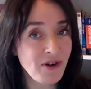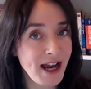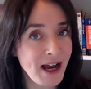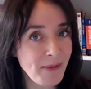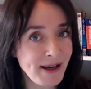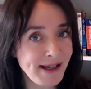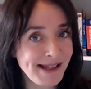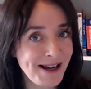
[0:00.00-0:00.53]
for
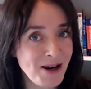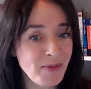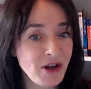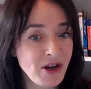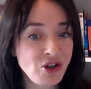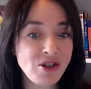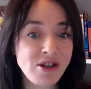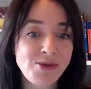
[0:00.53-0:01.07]
MSI
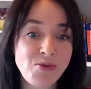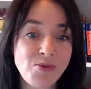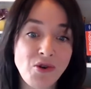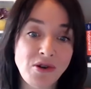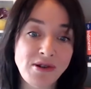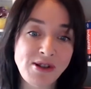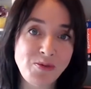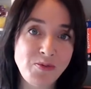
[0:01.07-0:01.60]
patients were
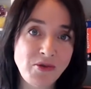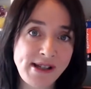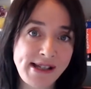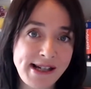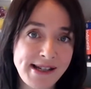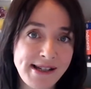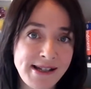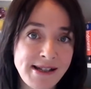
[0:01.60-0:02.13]
also
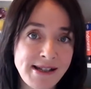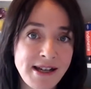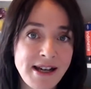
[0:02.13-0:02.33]
presented.